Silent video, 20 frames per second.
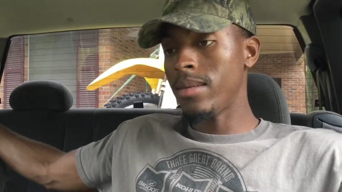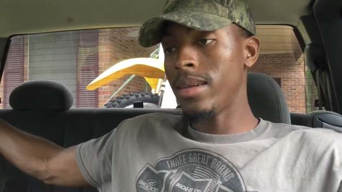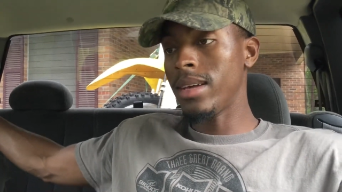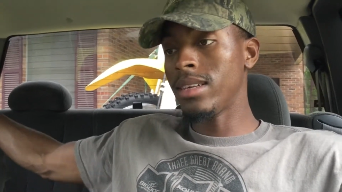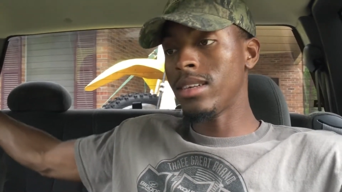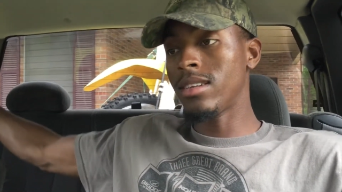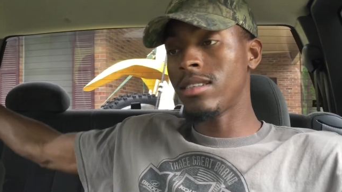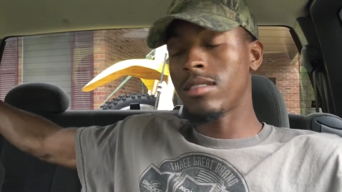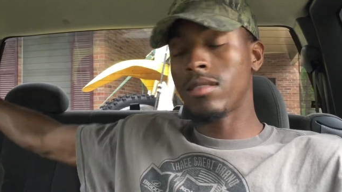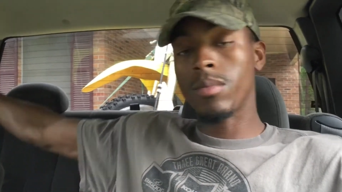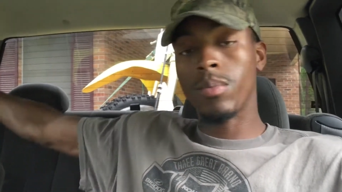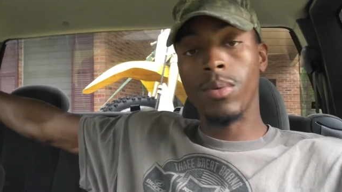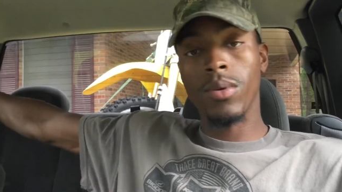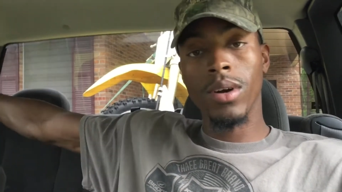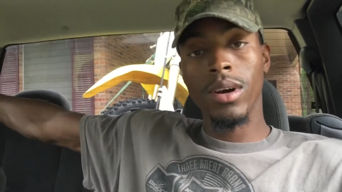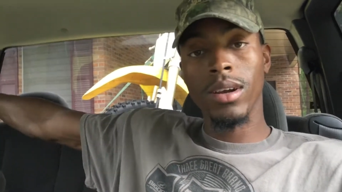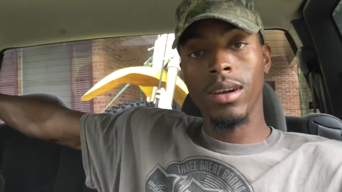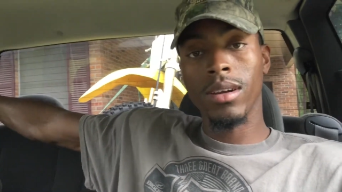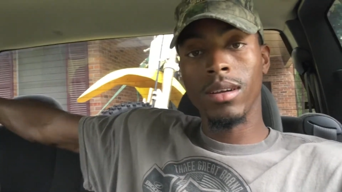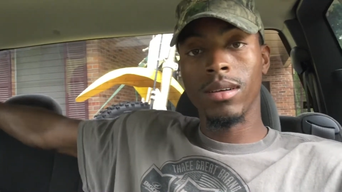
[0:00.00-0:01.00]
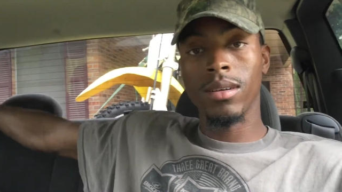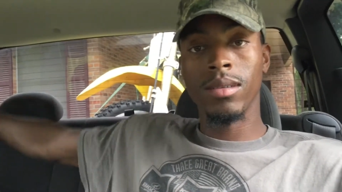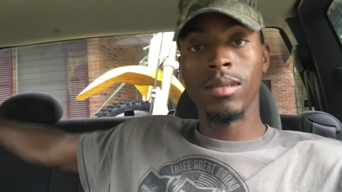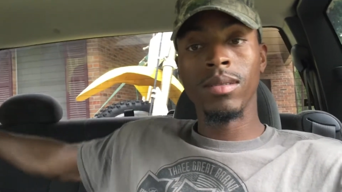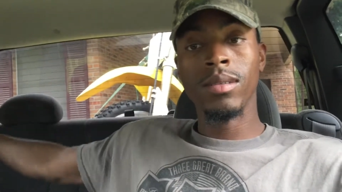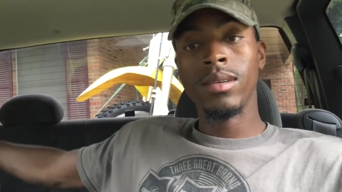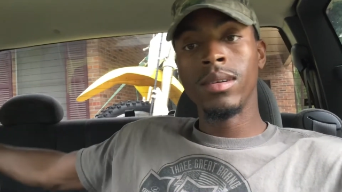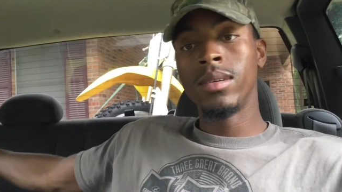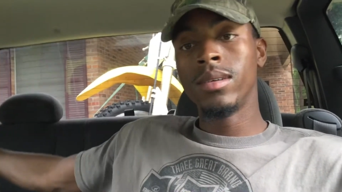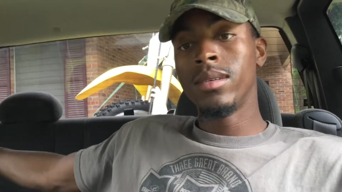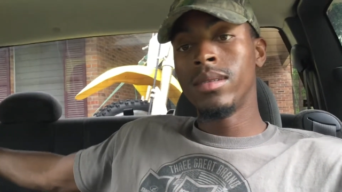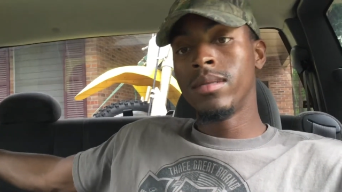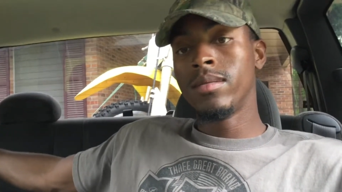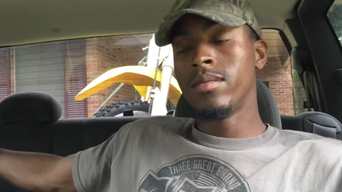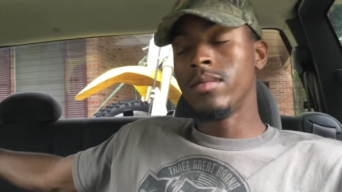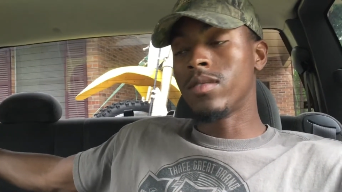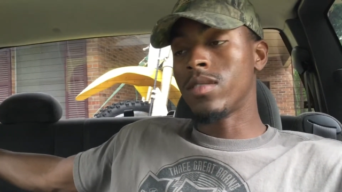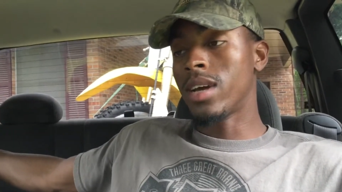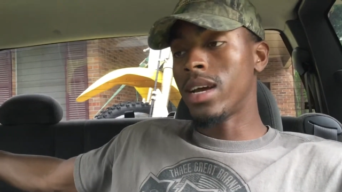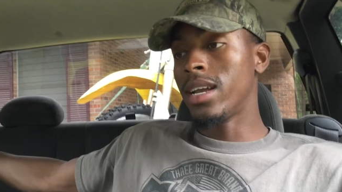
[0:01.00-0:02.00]
That's just a part of the
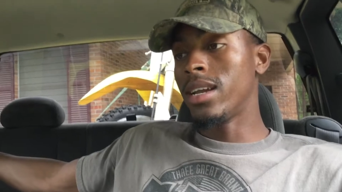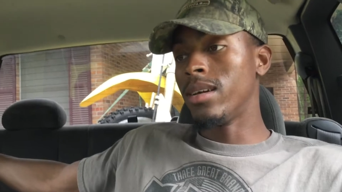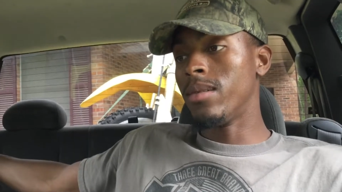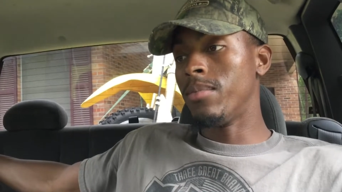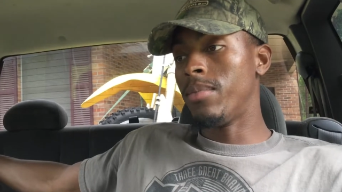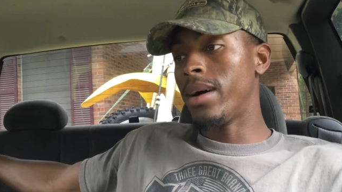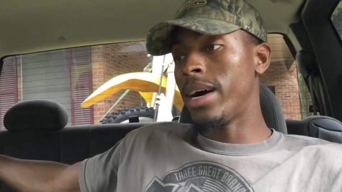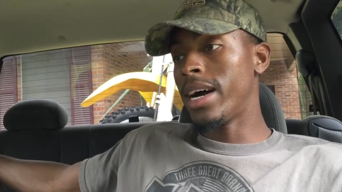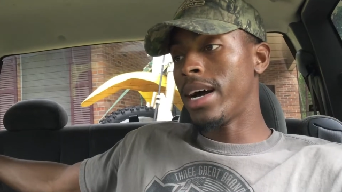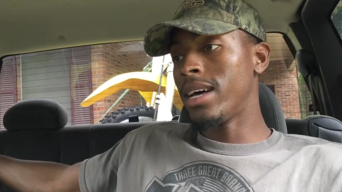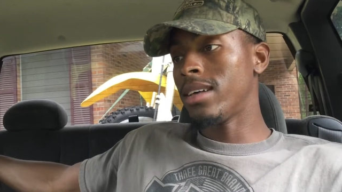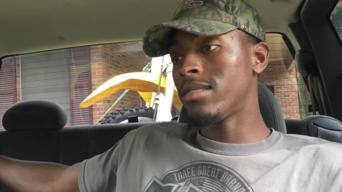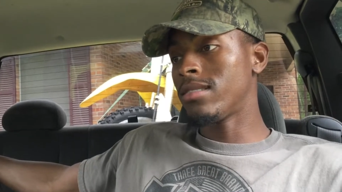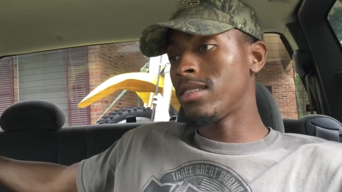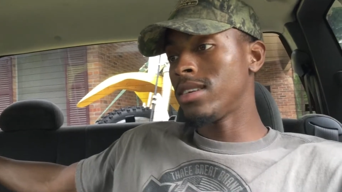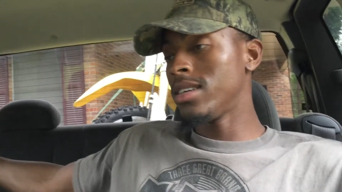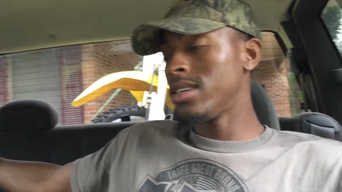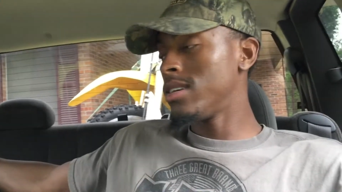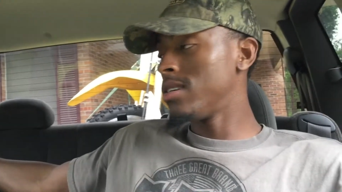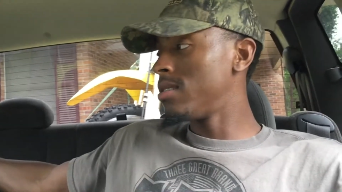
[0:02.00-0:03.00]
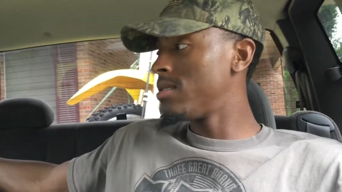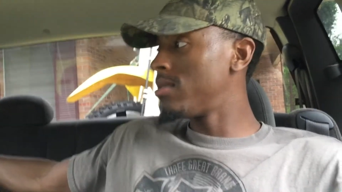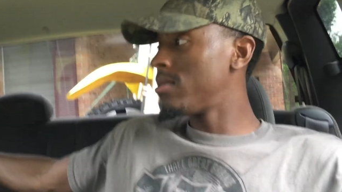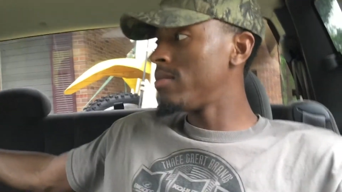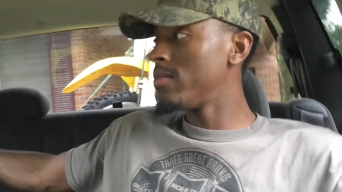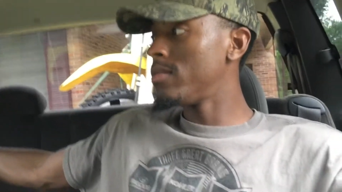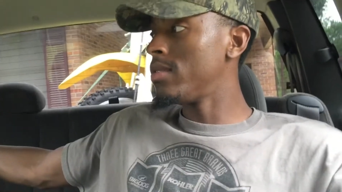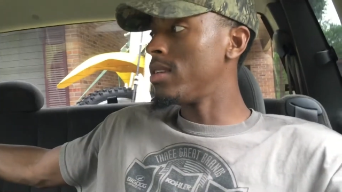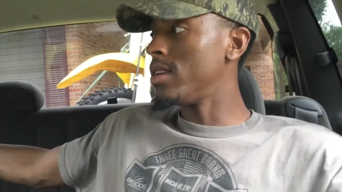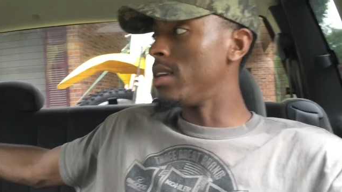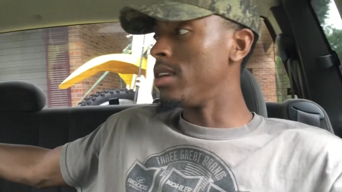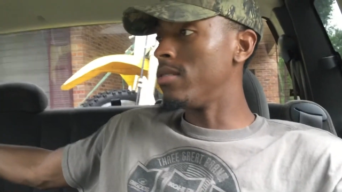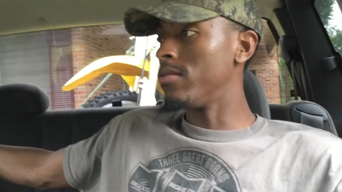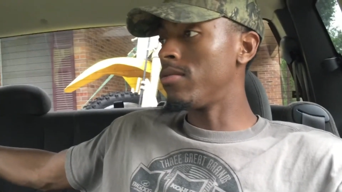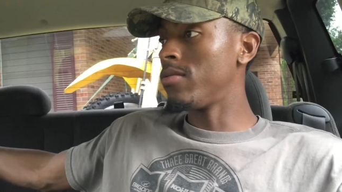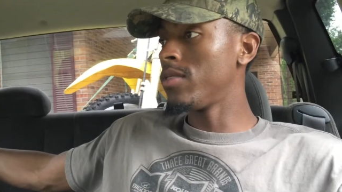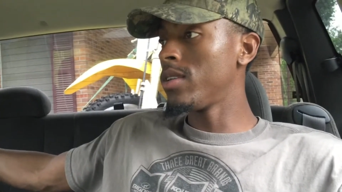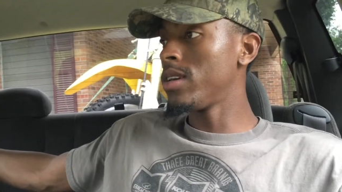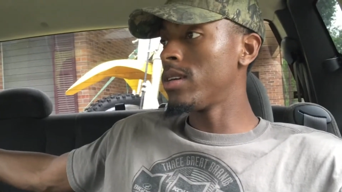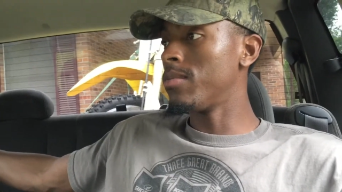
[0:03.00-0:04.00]
trying to buy, sell, and
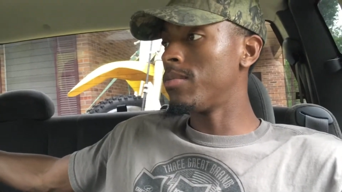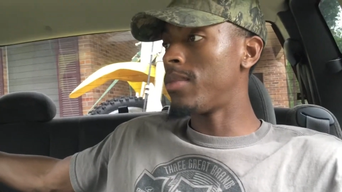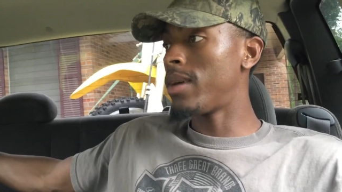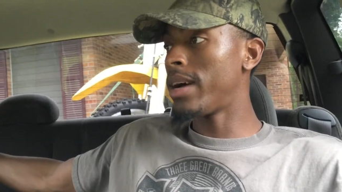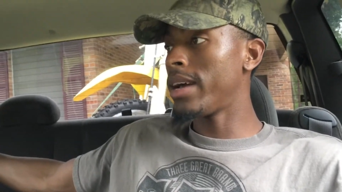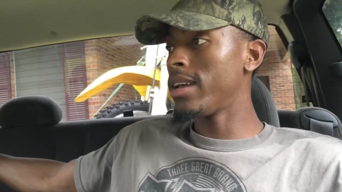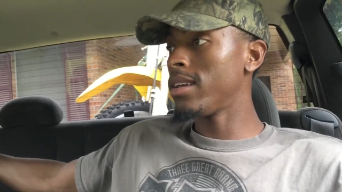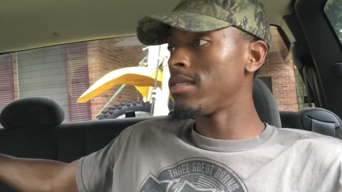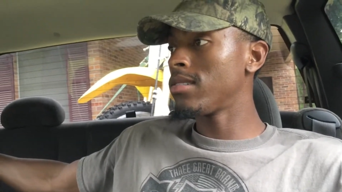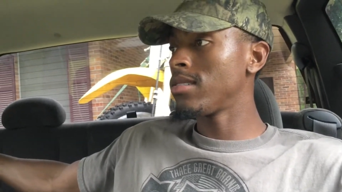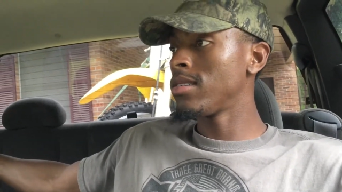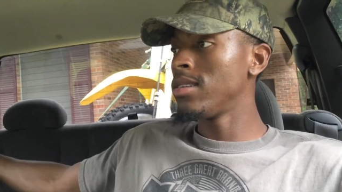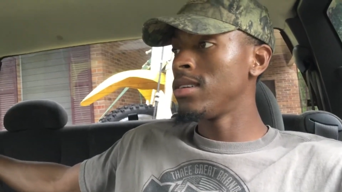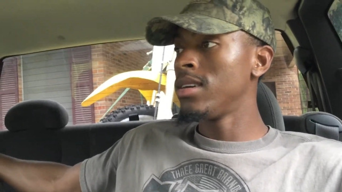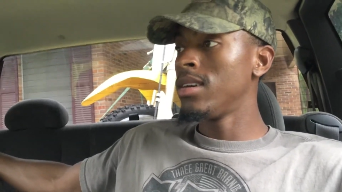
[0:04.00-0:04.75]
flip bikes.